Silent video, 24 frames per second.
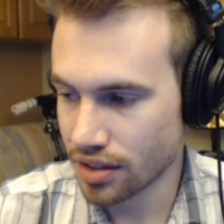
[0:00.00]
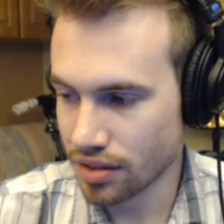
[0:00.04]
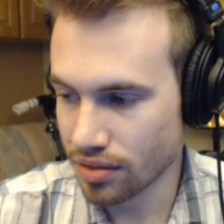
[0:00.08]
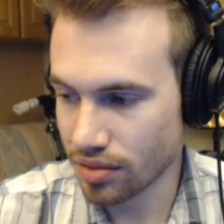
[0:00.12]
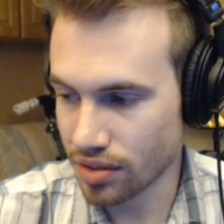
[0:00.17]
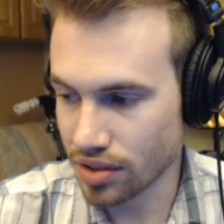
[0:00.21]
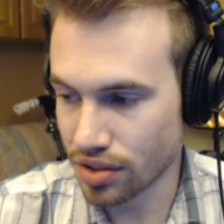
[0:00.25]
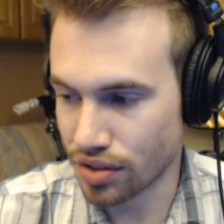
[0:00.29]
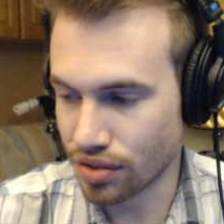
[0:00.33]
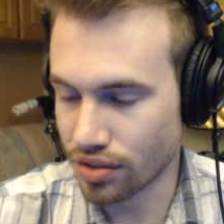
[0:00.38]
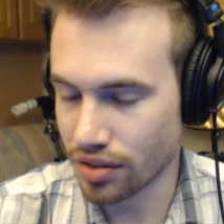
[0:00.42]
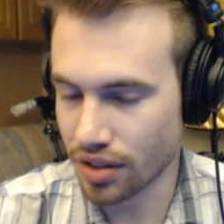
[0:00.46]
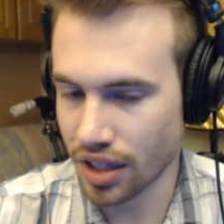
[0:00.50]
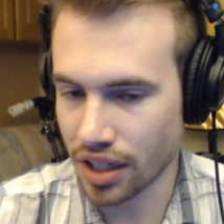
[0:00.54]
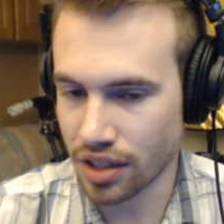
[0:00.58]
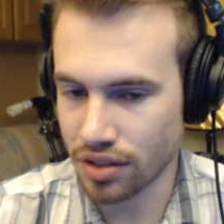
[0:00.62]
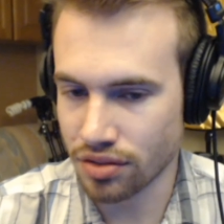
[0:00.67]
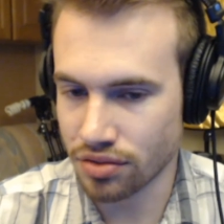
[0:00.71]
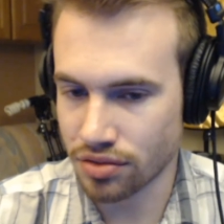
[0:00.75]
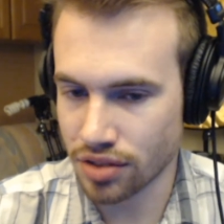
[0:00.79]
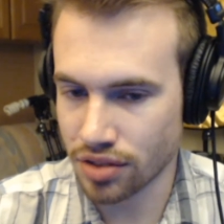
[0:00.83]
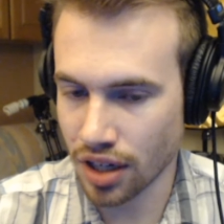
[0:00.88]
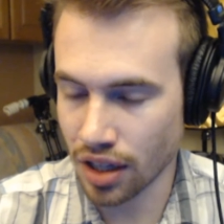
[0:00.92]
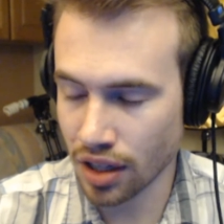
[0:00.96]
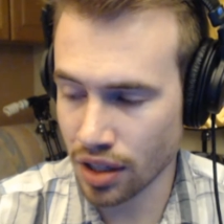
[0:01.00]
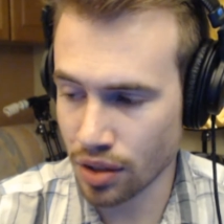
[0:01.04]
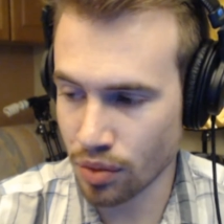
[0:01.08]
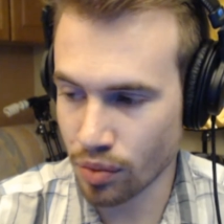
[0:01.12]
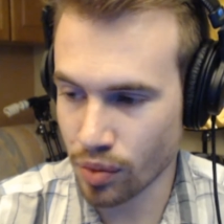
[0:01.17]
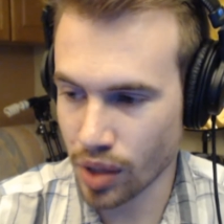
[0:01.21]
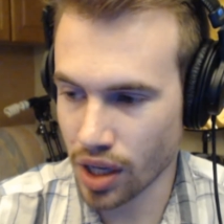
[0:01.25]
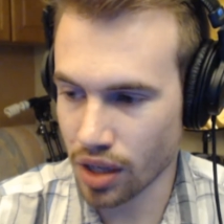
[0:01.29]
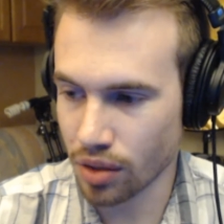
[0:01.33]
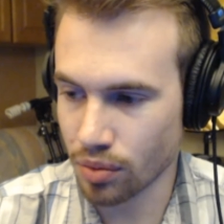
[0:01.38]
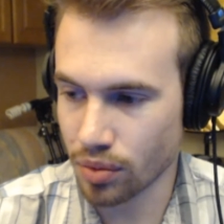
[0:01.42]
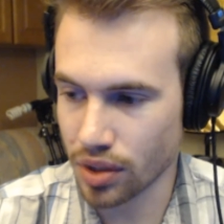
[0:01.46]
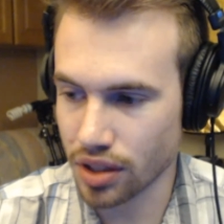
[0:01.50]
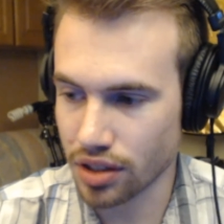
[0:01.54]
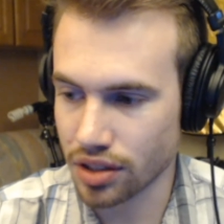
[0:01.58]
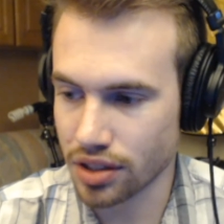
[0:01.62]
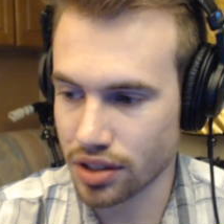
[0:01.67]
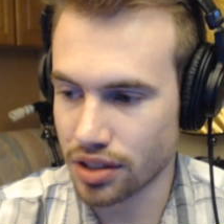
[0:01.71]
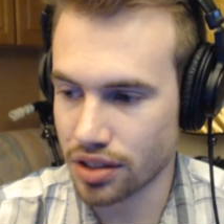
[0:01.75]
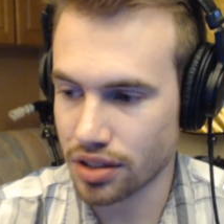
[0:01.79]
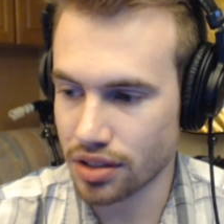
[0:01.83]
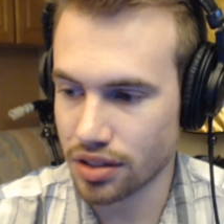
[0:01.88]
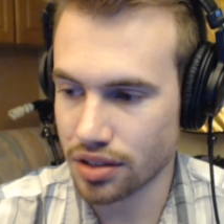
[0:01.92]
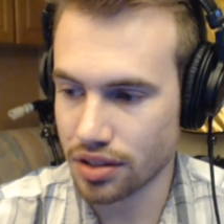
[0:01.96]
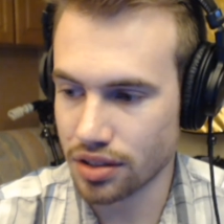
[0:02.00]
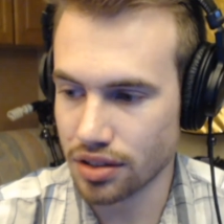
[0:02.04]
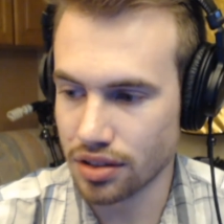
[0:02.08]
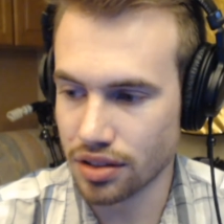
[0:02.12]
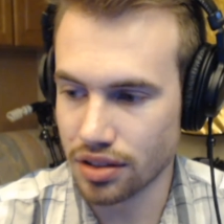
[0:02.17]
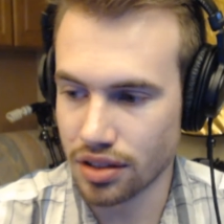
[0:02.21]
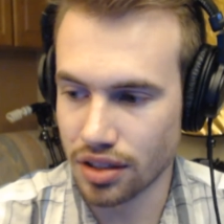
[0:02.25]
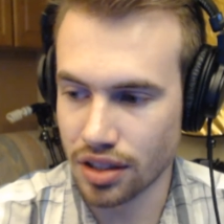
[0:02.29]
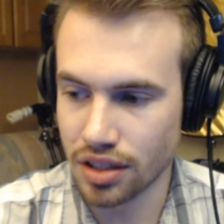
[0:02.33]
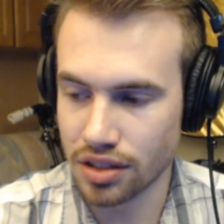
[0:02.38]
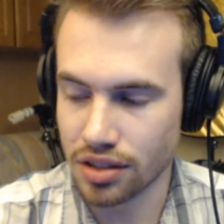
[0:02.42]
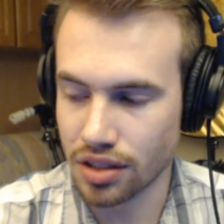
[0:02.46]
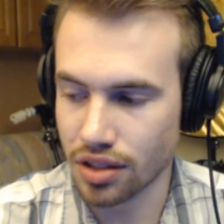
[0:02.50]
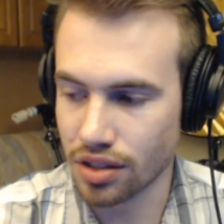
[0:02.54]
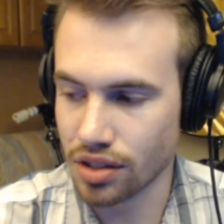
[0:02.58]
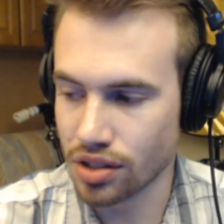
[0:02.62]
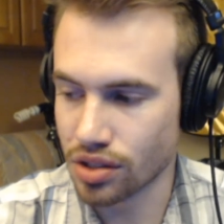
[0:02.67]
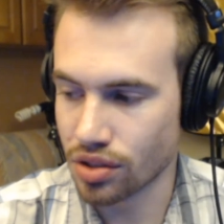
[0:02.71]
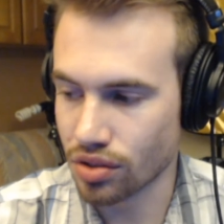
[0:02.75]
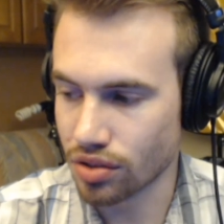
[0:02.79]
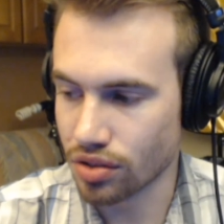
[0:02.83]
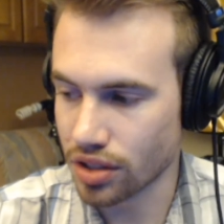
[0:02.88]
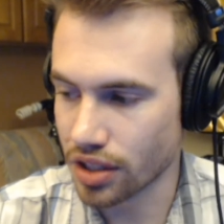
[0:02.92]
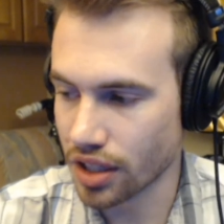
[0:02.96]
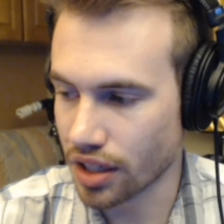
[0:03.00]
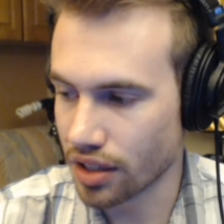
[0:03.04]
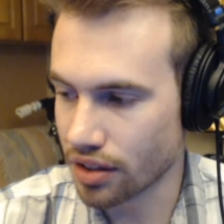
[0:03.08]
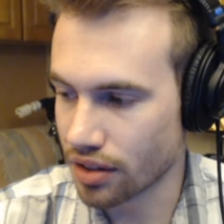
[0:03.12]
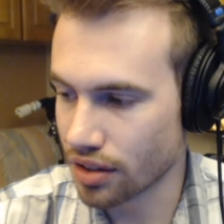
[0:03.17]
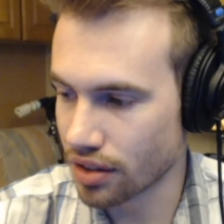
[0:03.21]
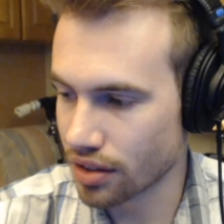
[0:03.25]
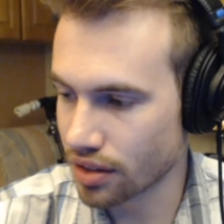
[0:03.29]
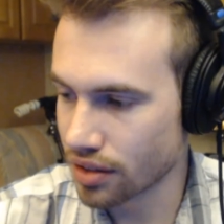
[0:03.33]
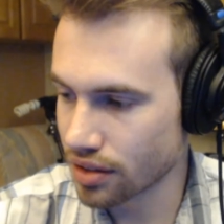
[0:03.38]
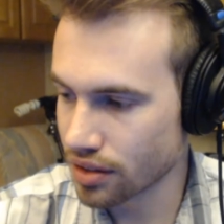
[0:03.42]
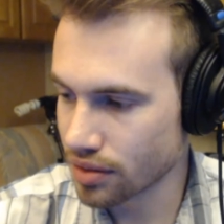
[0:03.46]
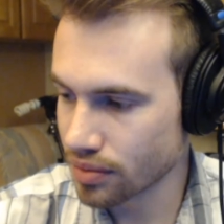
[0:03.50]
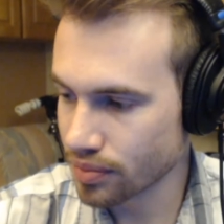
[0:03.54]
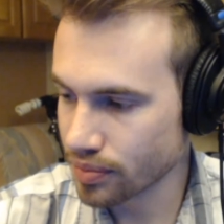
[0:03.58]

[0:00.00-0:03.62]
was, like, really well worked into the story, I think.